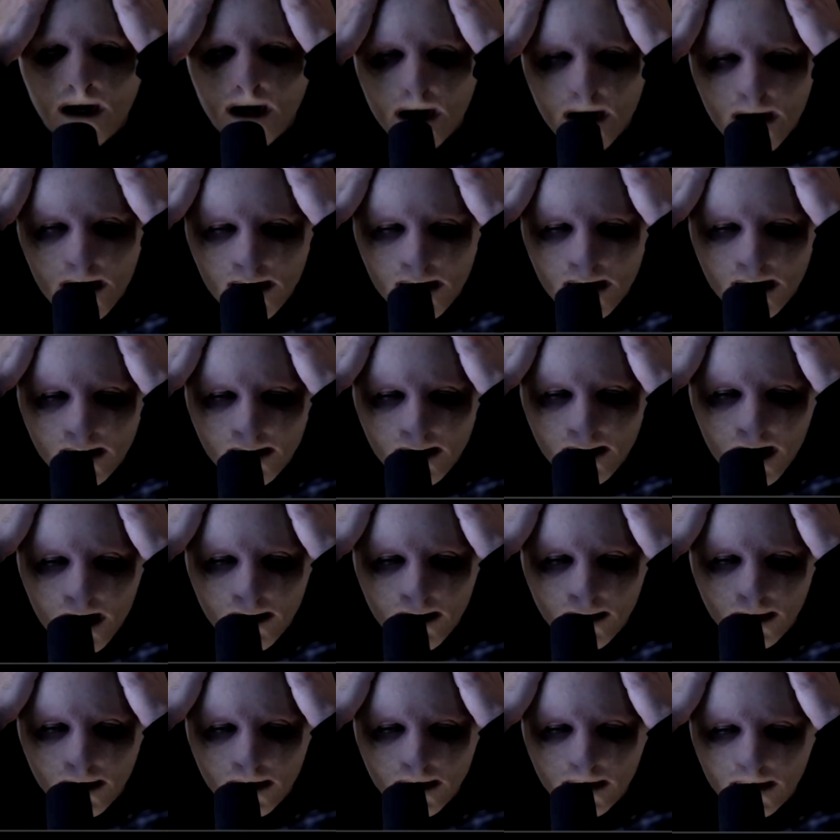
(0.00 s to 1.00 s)
I
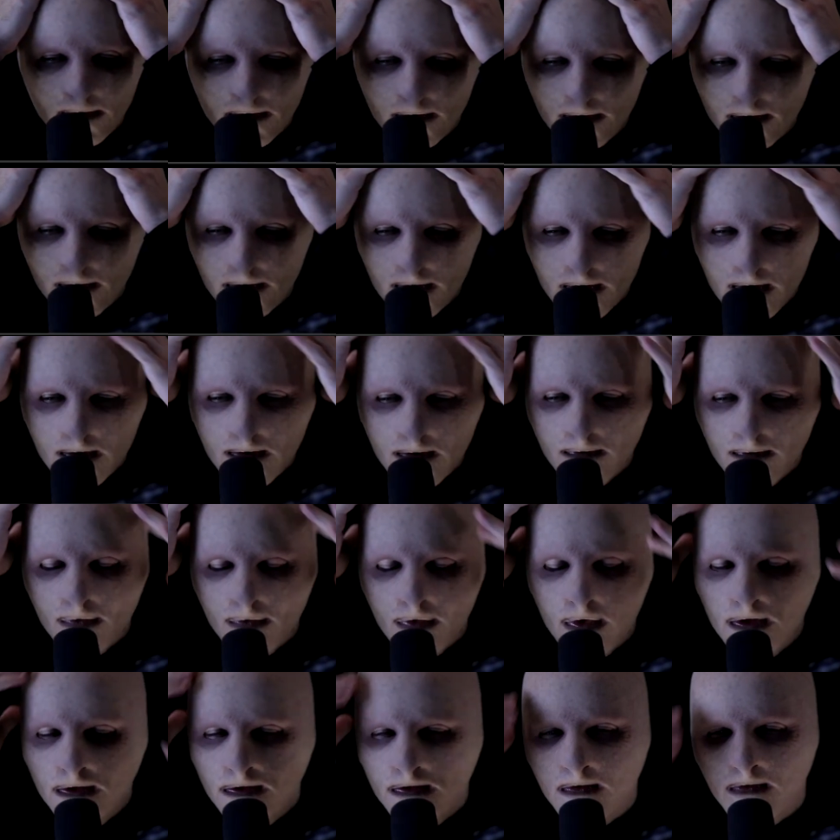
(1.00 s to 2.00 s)
remembered
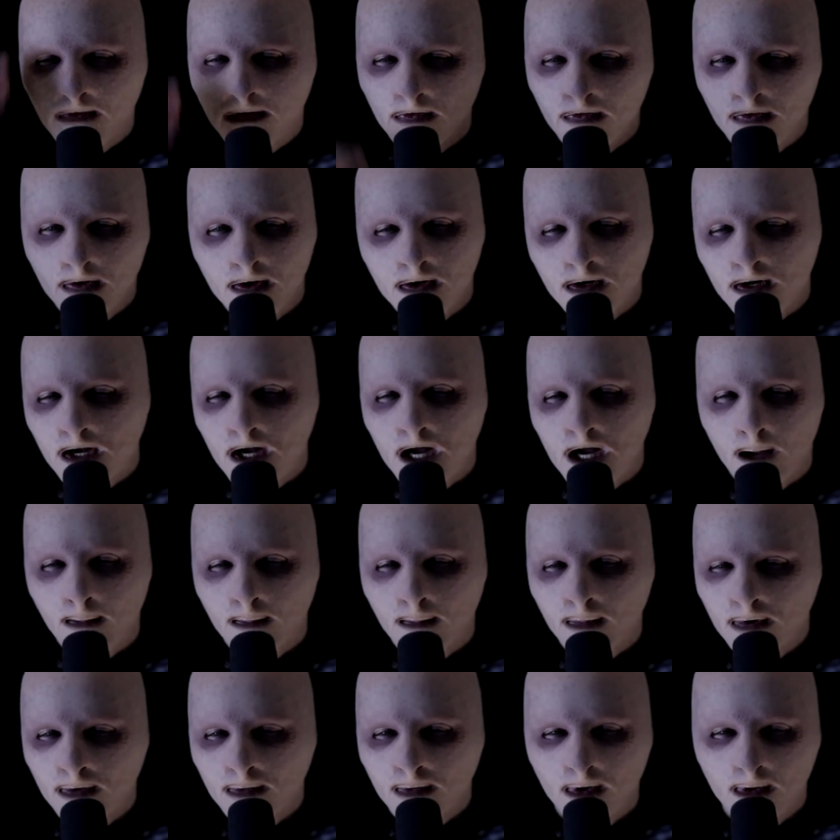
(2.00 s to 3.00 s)
what the fuck
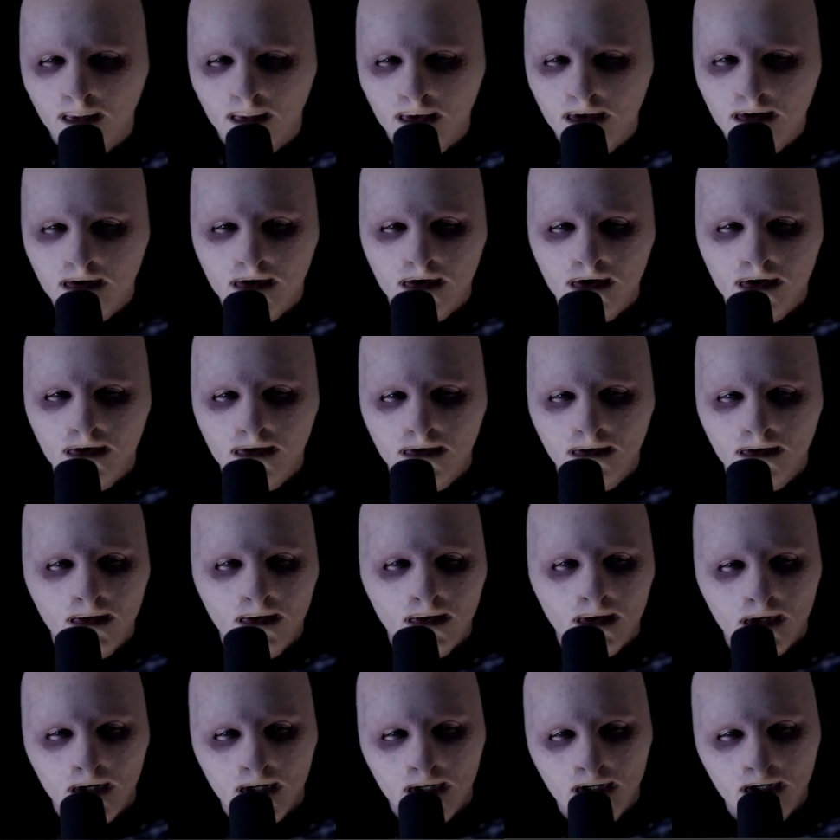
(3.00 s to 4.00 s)
happened when we were in New
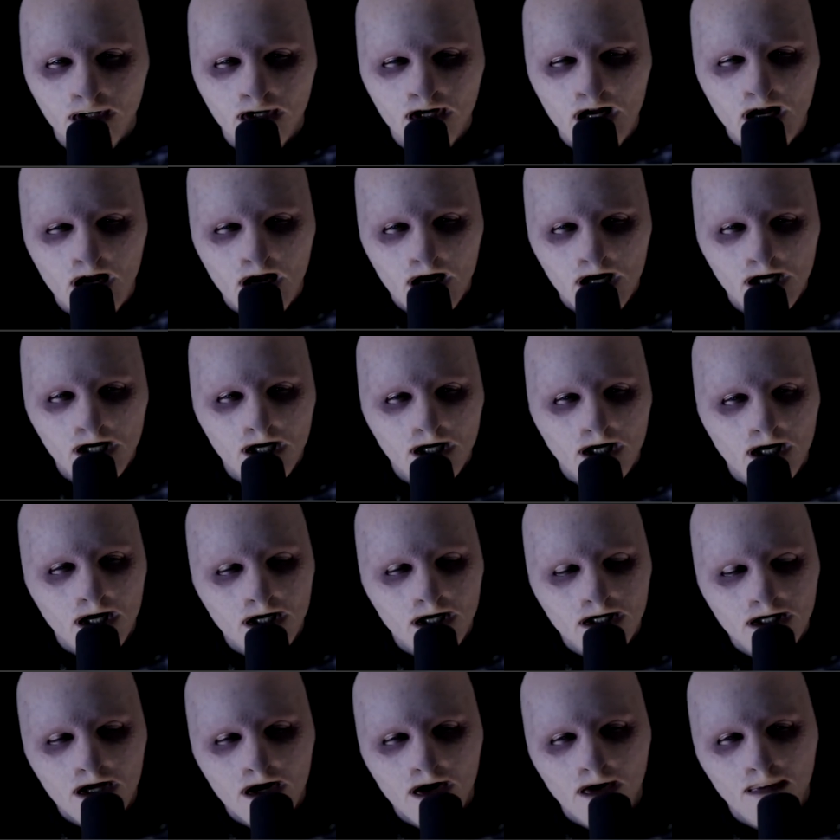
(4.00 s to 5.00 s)
York. And I
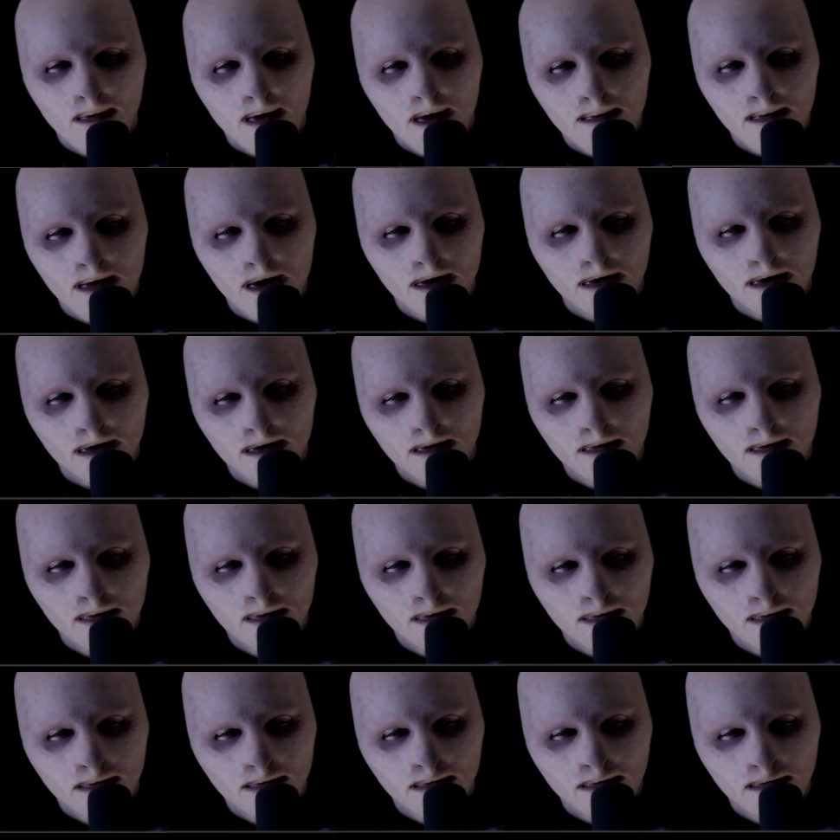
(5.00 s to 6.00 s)
contacted my mother,
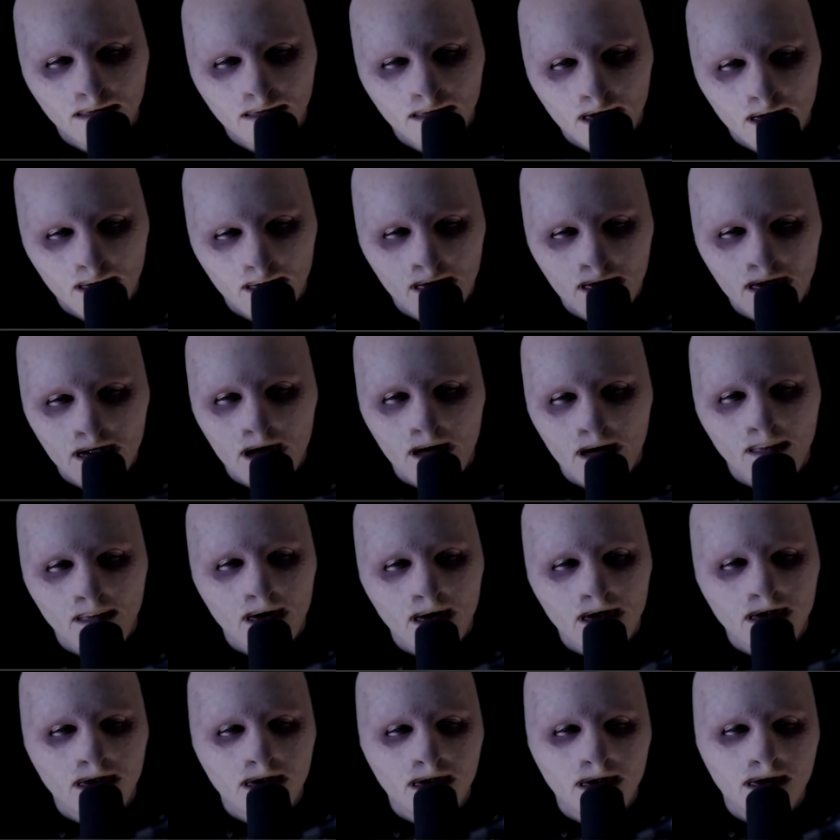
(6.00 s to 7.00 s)
contacted
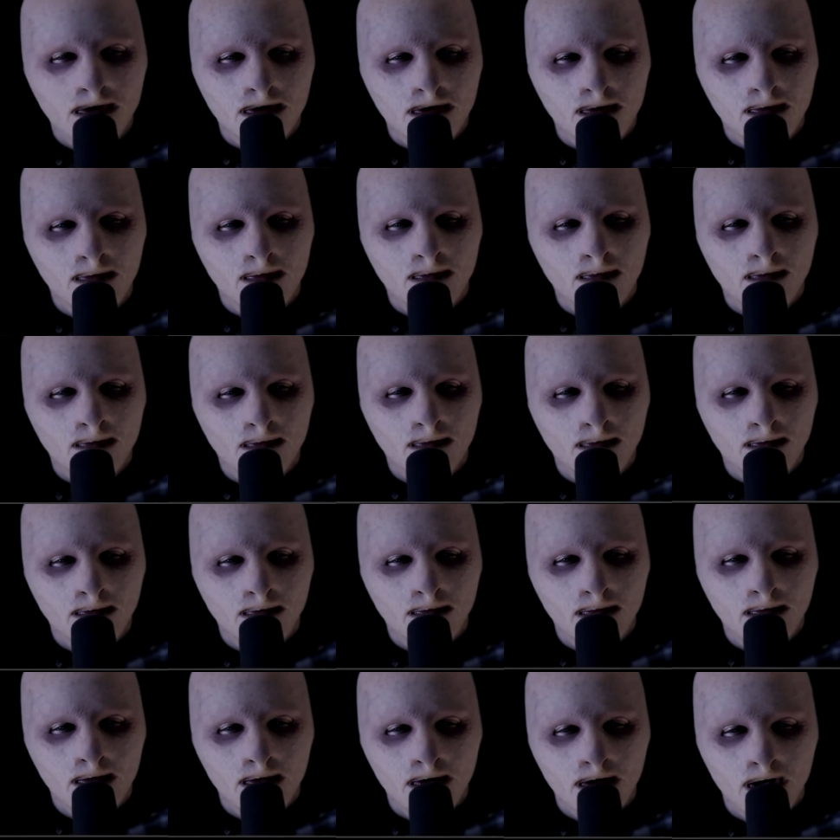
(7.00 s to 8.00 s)
my sister,
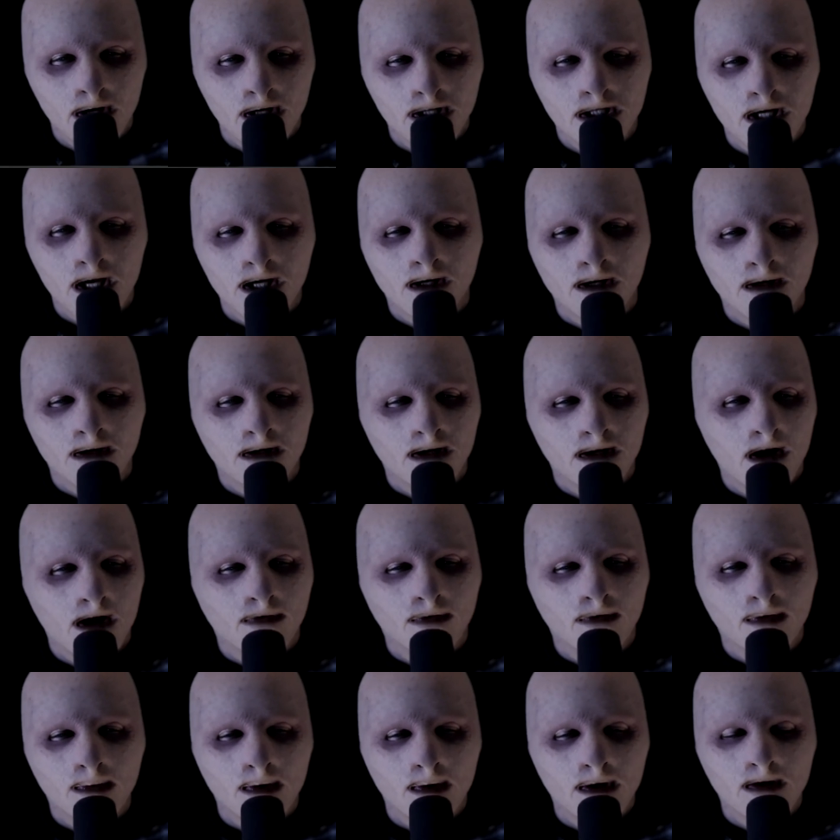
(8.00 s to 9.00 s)
contacted
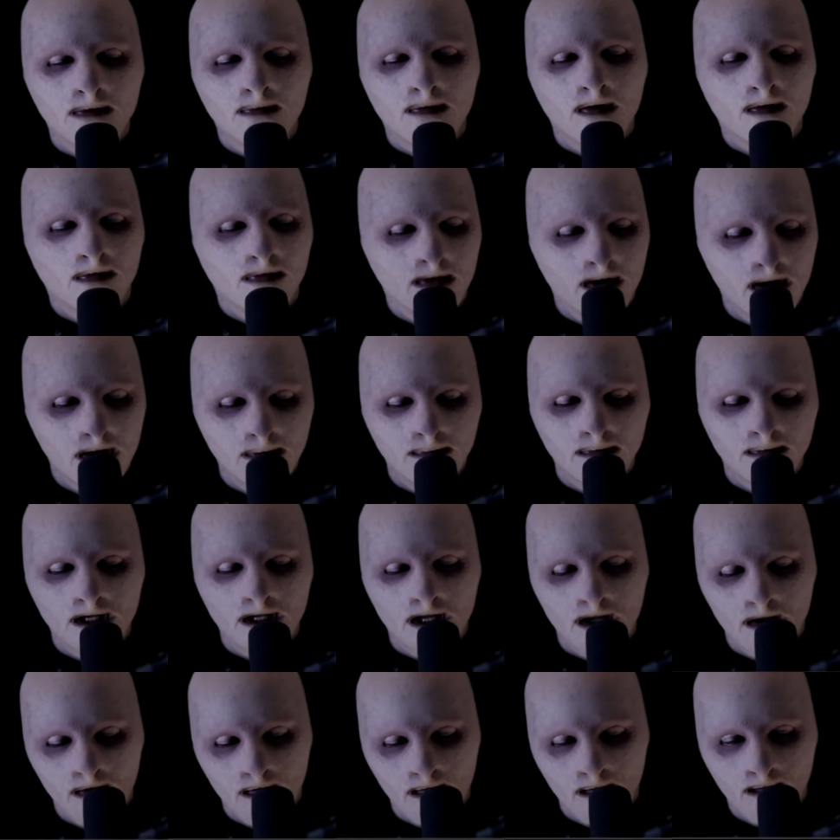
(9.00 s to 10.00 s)
everybody in my
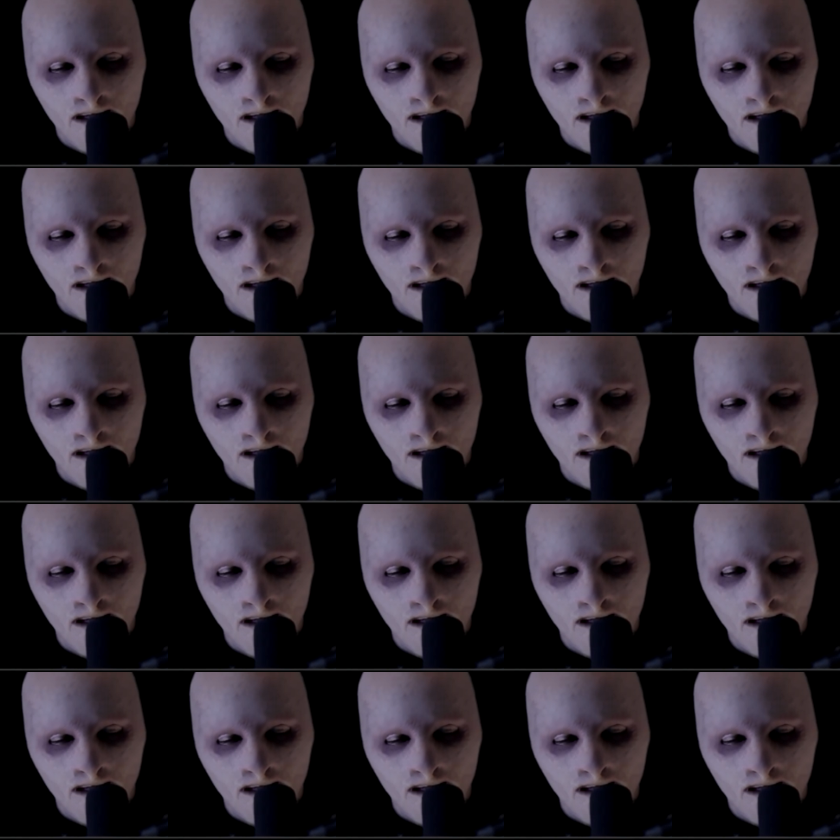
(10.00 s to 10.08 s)
family.